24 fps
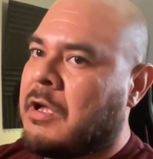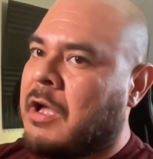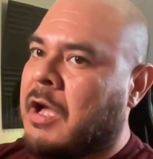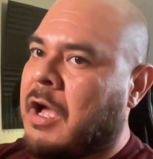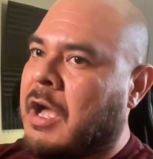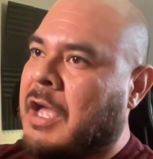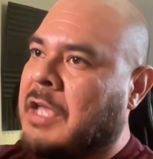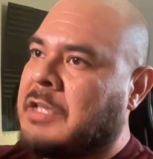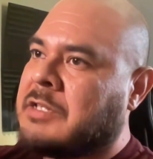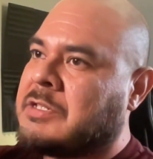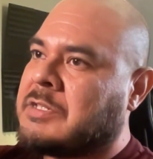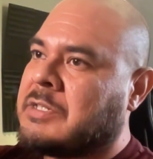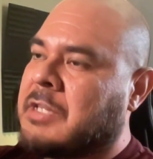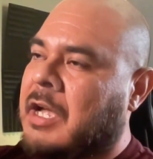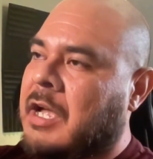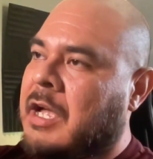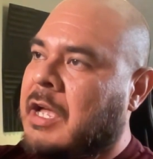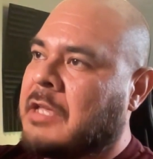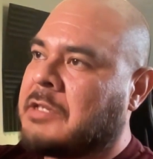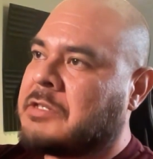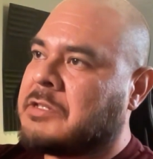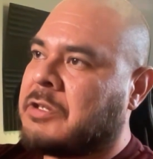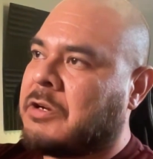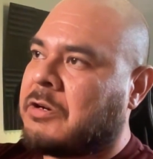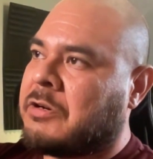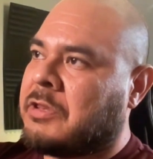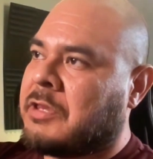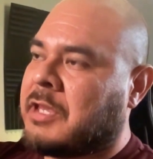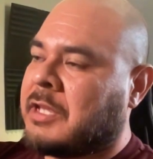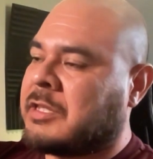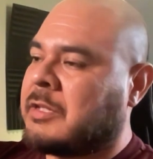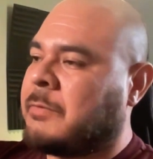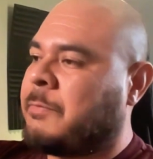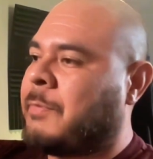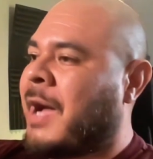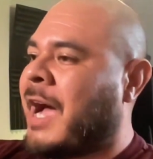I started like
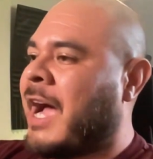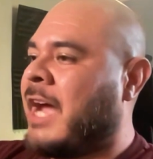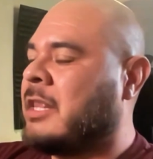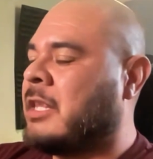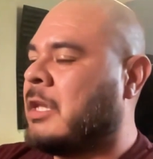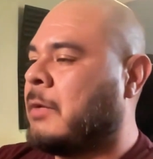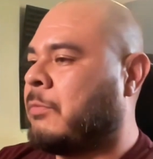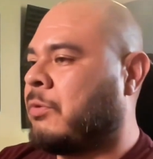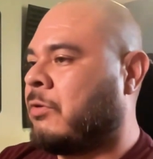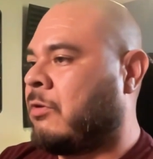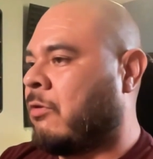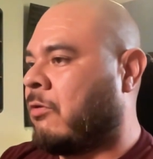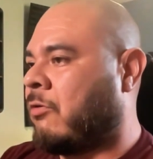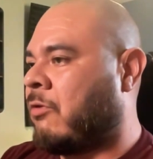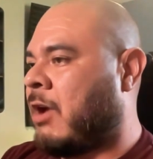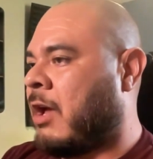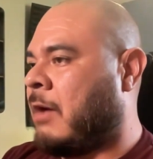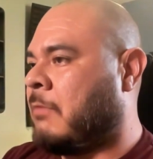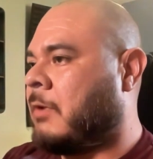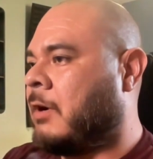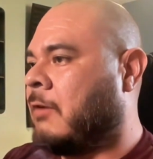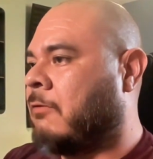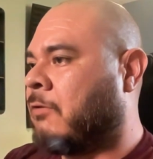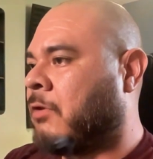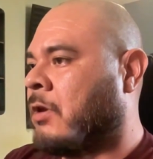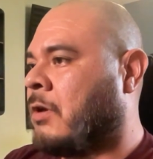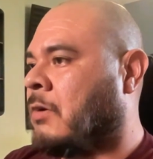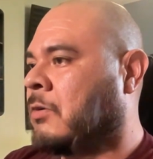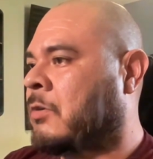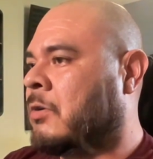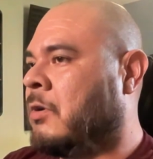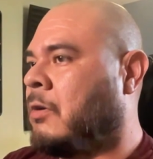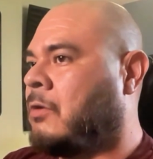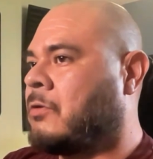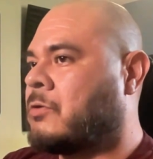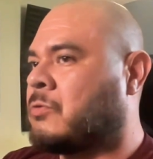the pilot program of Clone
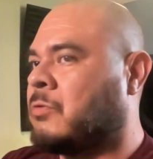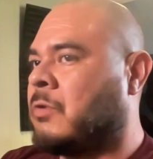Coach,